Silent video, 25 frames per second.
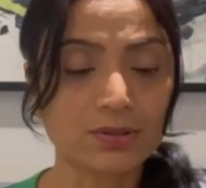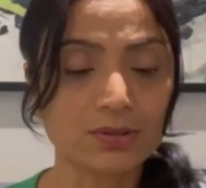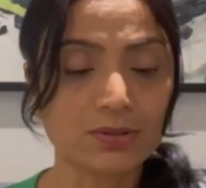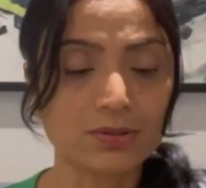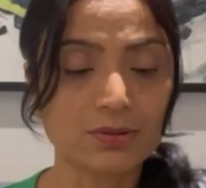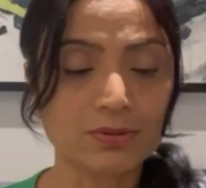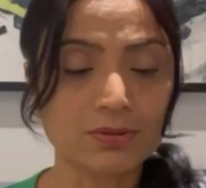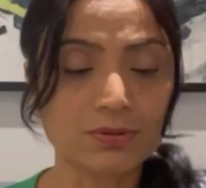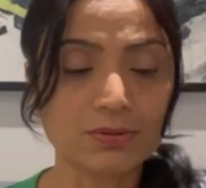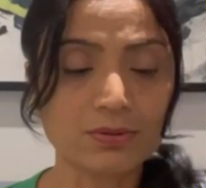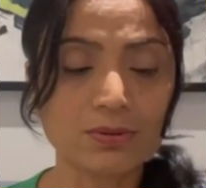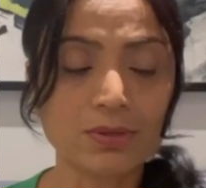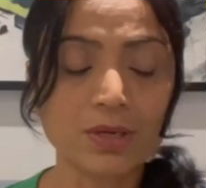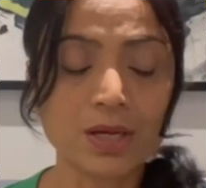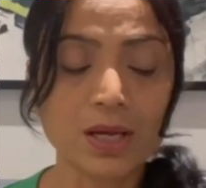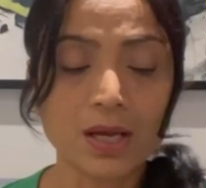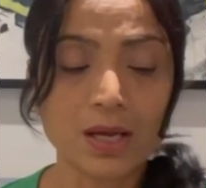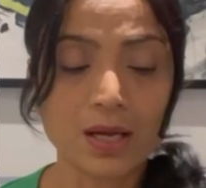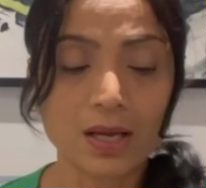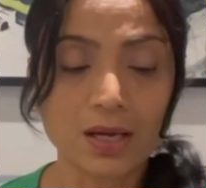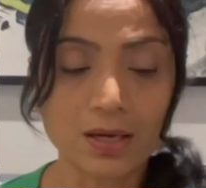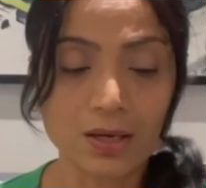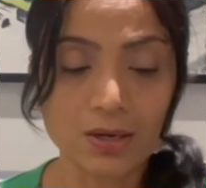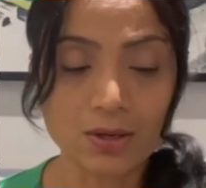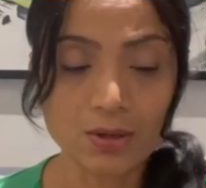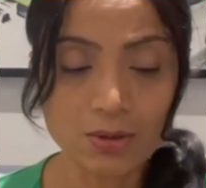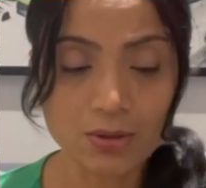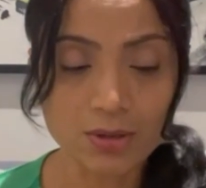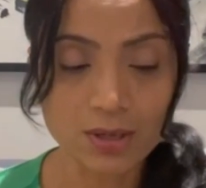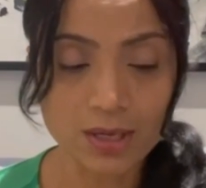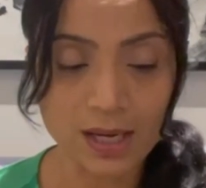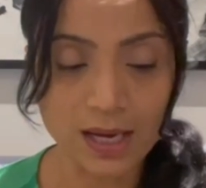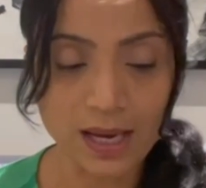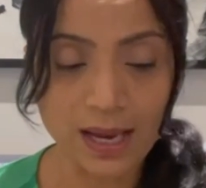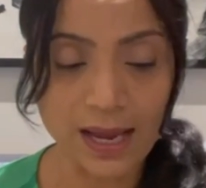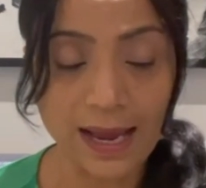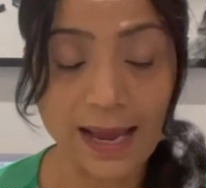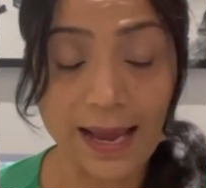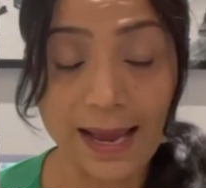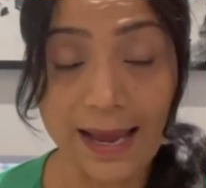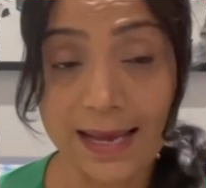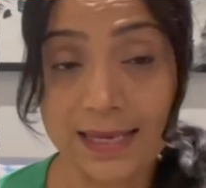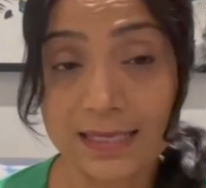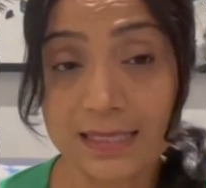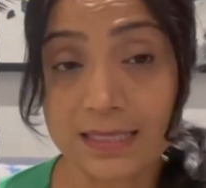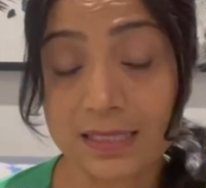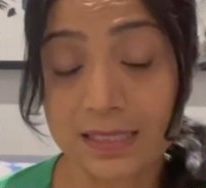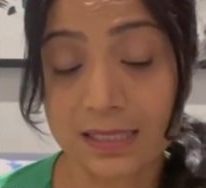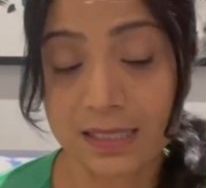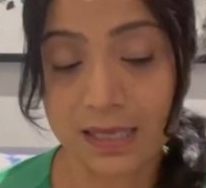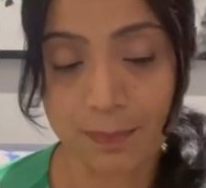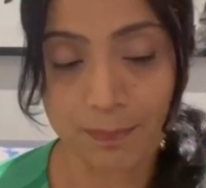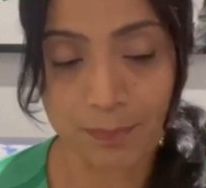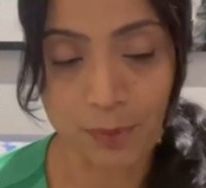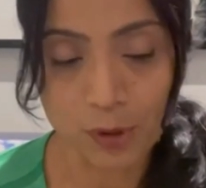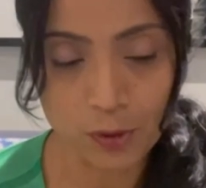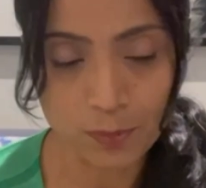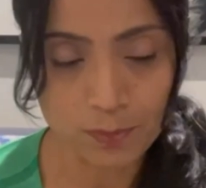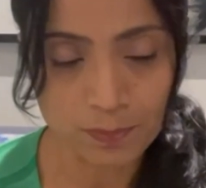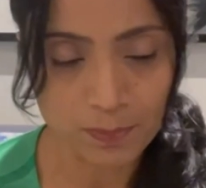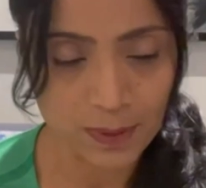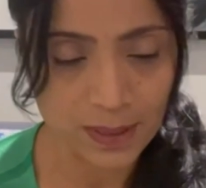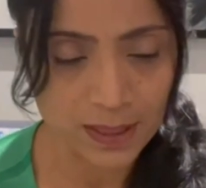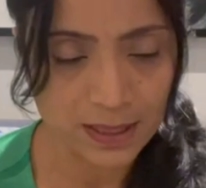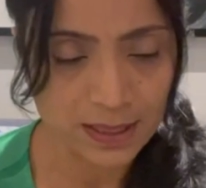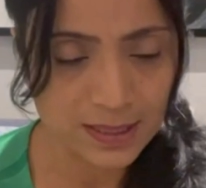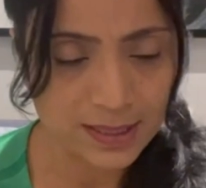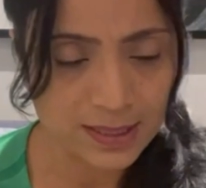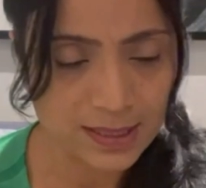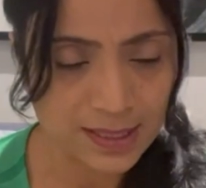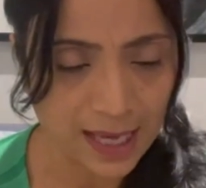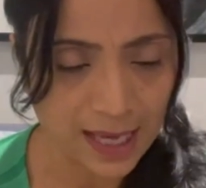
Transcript: to look at the pupil